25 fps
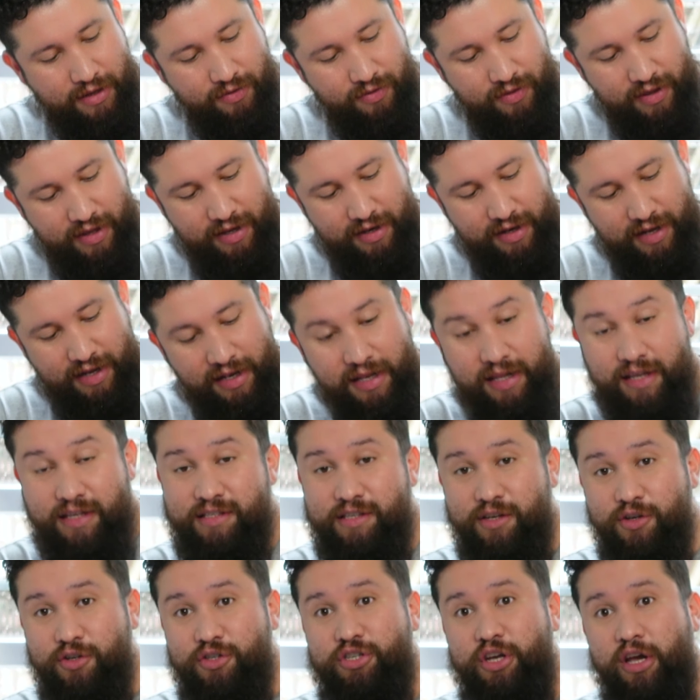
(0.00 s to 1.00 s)
then at
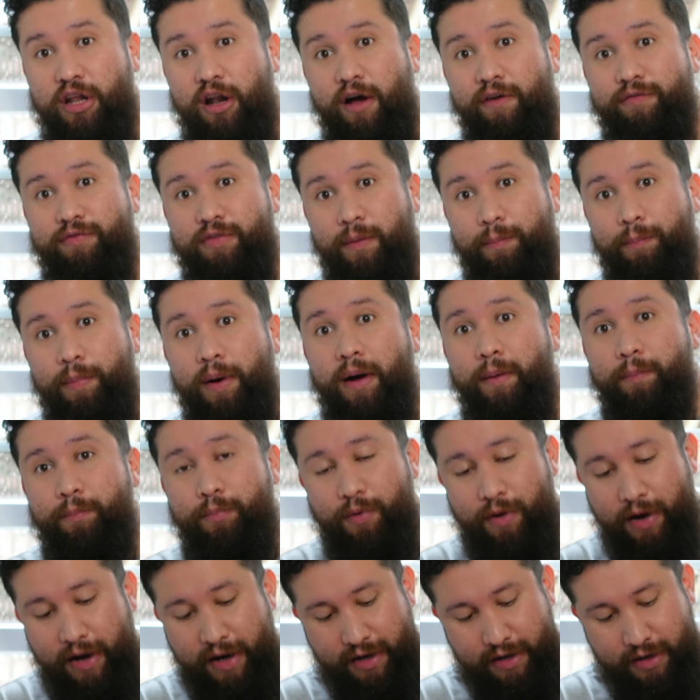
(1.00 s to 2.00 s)
least it'll shut off the
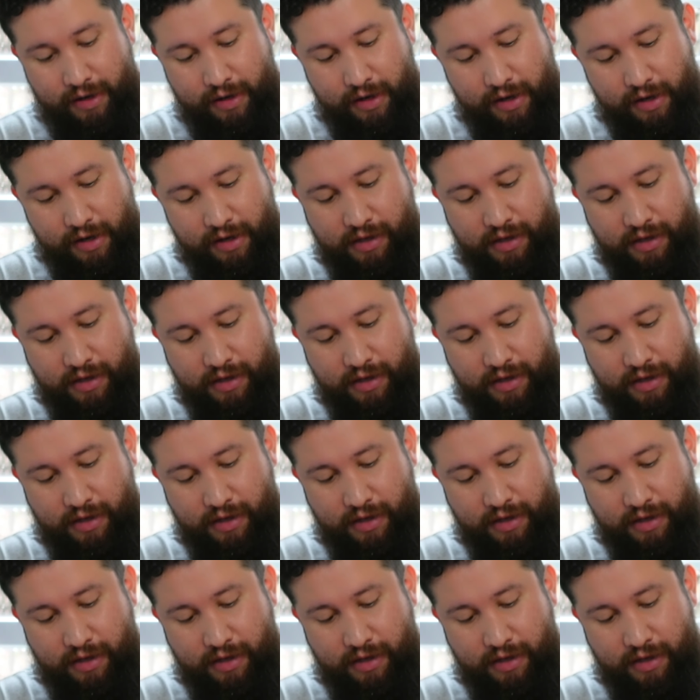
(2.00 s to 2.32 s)
pump, right?